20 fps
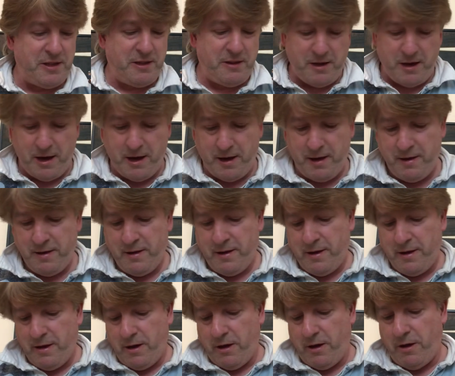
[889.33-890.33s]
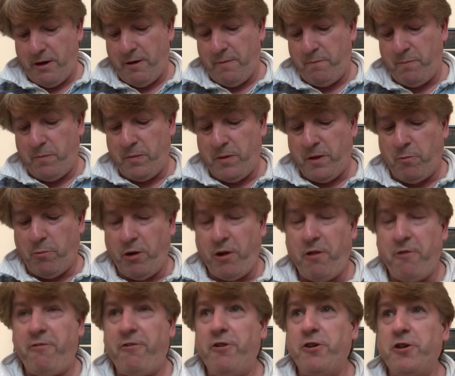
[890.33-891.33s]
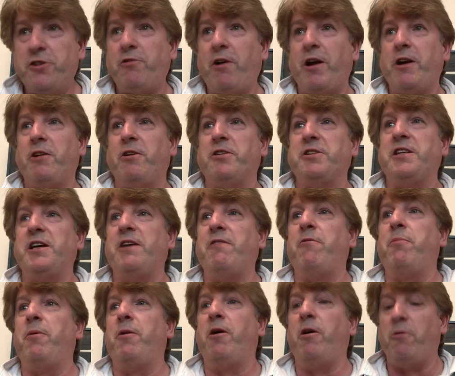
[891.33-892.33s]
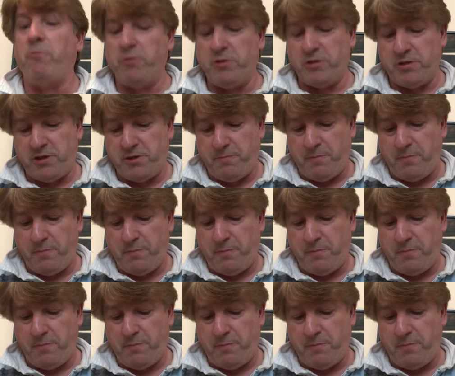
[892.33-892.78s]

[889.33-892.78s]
in there. One of the first records I ever bought was